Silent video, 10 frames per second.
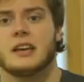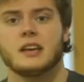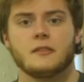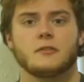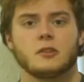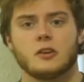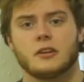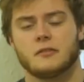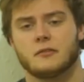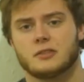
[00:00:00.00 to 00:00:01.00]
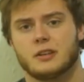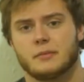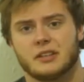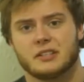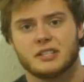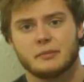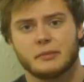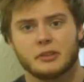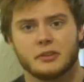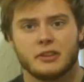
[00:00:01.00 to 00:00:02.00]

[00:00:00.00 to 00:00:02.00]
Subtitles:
If you're looking for something similar,